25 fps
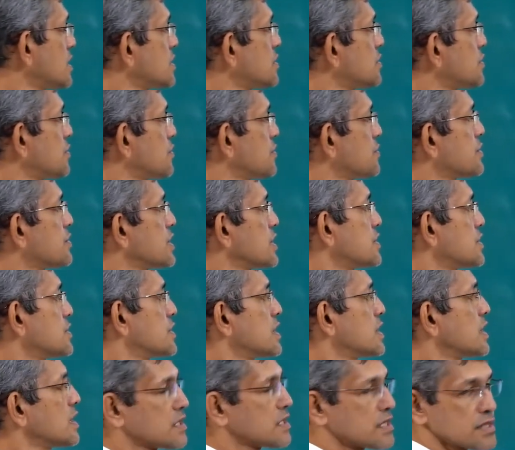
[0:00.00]
2, 3
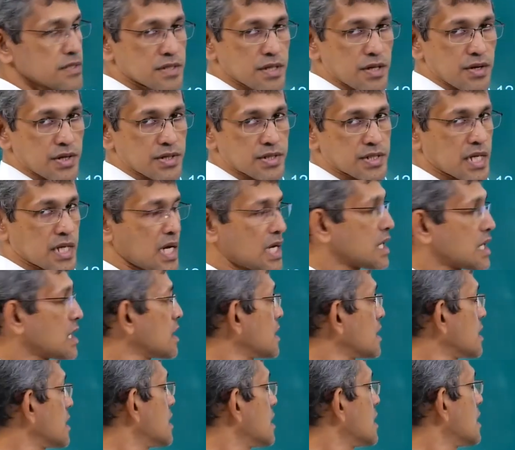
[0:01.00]
together is a
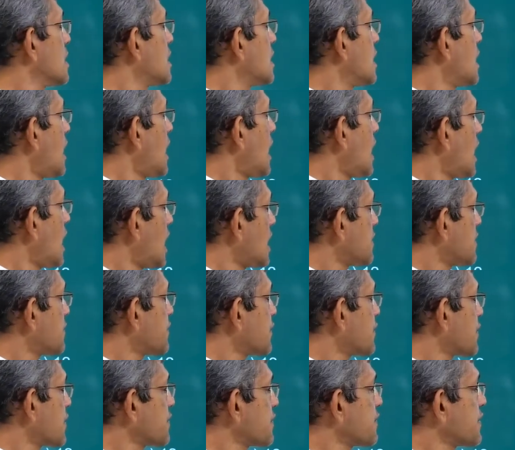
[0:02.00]
rectangle. And
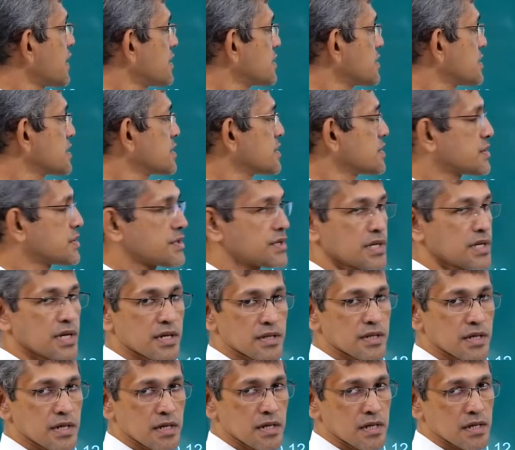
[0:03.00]
4, 5, 6
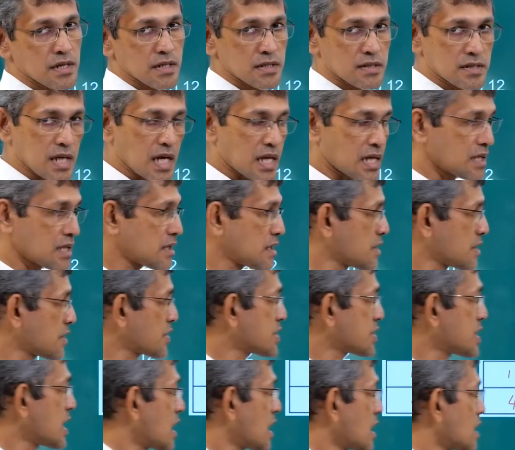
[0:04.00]
together, it's another
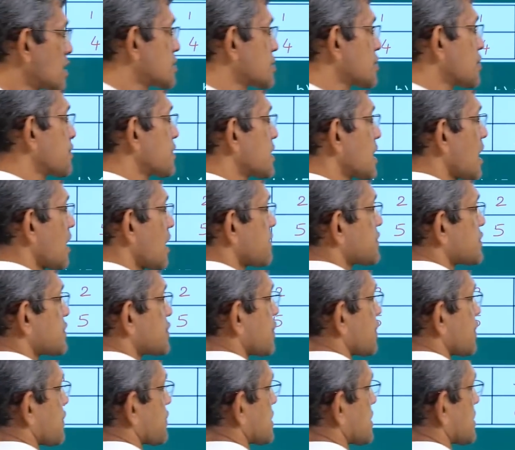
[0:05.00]
rectangle. So we have
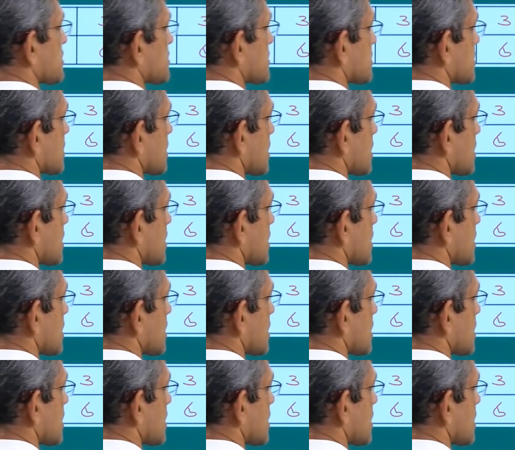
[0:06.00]
2 of them.